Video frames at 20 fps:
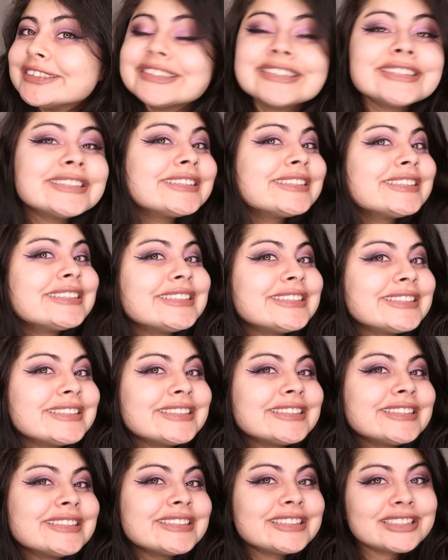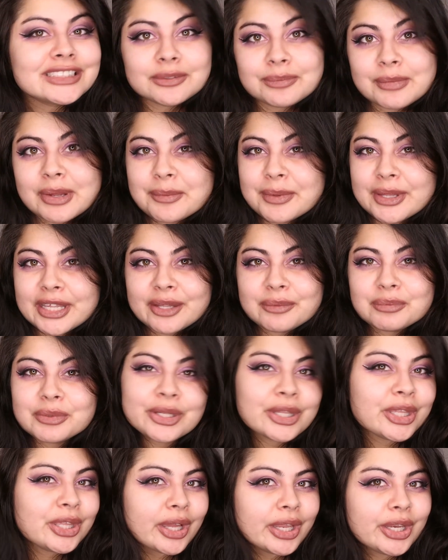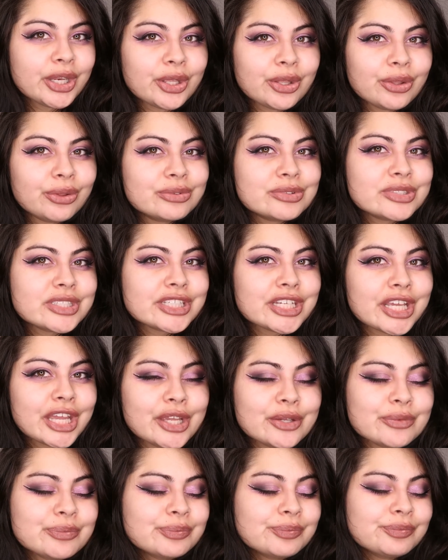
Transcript: Did my makeup look kinda cute today?